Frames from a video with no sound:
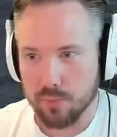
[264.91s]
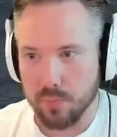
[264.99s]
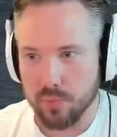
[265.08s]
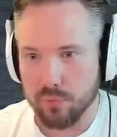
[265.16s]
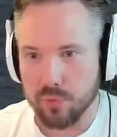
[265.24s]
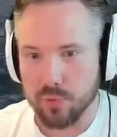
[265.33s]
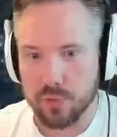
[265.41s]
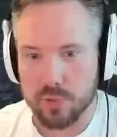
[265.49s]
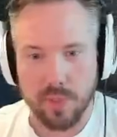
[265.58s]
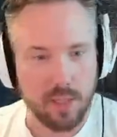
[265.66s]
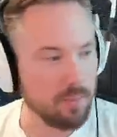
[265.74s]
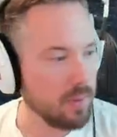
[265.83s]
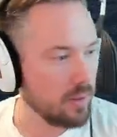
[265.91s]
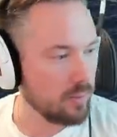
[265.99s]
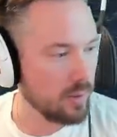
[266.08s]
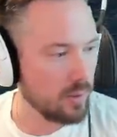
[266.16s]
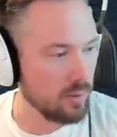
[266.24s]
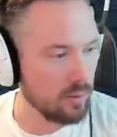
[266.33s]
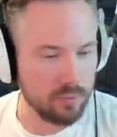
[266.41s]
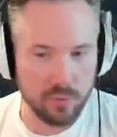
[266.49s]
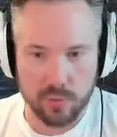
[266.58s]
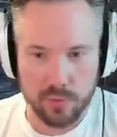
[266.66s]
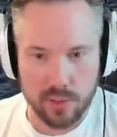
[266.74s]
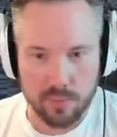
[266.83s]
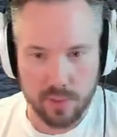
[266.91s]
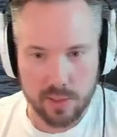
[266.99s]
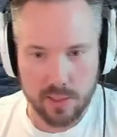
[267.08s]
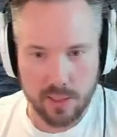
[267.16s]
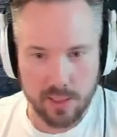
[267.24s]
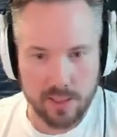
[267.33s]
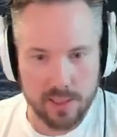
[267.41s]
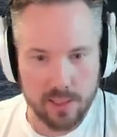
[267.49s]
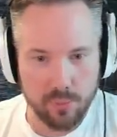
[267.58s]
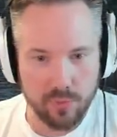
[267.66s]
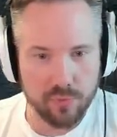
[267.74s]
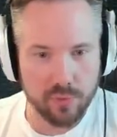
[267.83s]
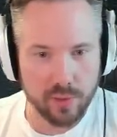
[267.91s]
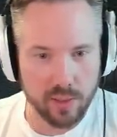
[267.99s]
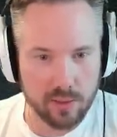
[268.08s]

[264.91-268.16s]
fjords back, by the way. Old fjords is best. List we forget.